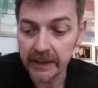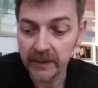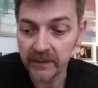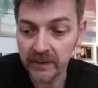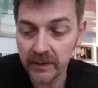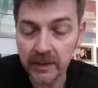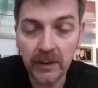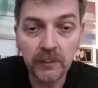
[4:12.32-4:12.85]

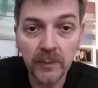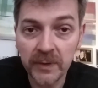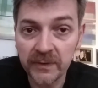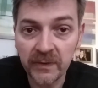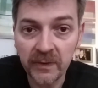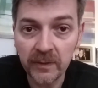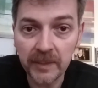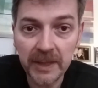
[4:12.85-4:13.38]
because I don't
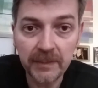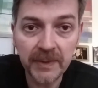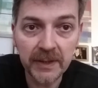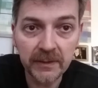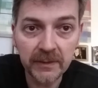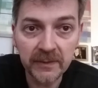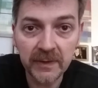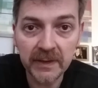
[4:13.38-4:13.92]
want too many
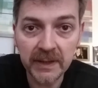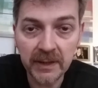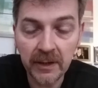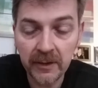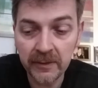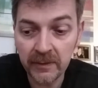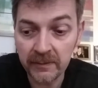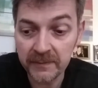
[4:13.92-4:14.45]
builds on the
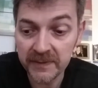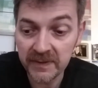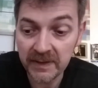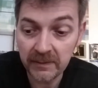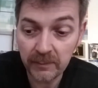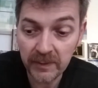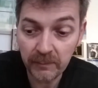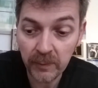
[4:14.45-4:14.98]
go, and
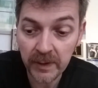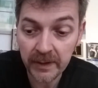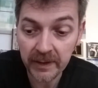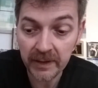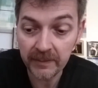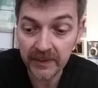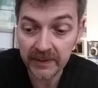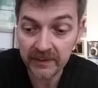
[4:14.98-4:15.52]
obviously with work
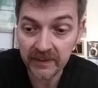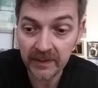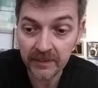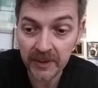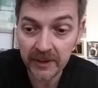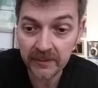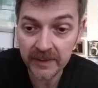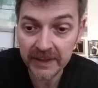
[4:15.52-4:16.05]
commitments at the
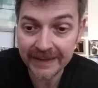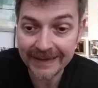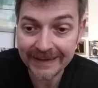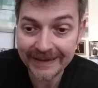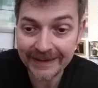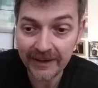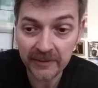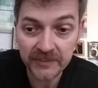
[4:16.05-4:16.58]
moment
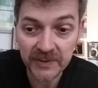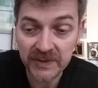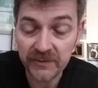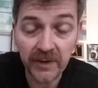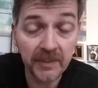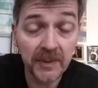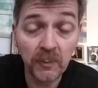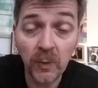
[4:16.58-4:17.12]
here, I'm just
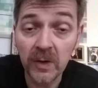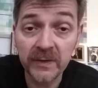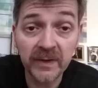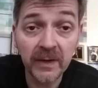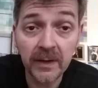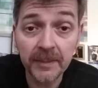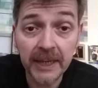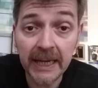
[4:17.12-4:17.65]
grabbing what
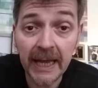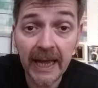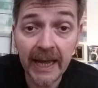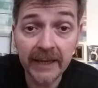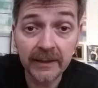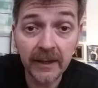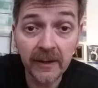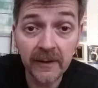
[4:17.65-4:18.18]
time I
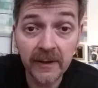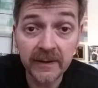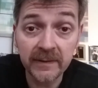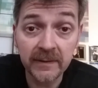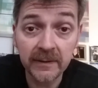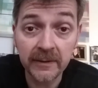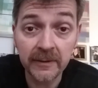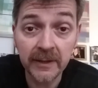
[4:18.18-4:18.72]
can,
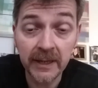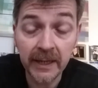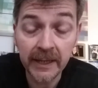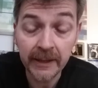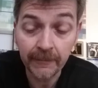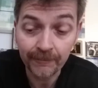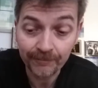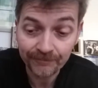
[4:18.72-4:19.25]
guys,
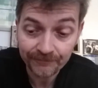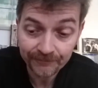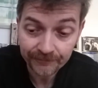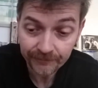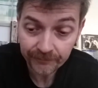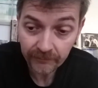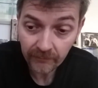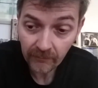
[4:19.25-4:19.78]
okay?
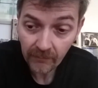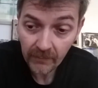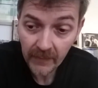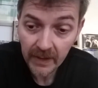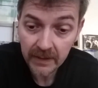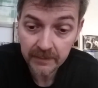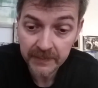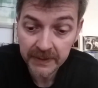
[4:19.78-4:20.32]

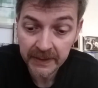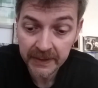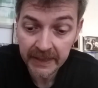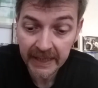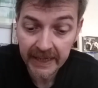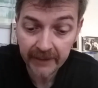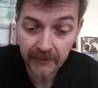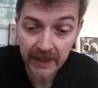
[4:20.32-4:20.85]
But
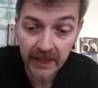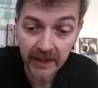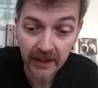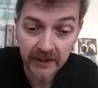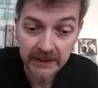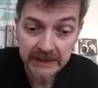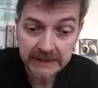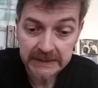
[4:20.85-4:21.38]
there we
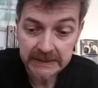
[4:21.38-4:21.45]
are.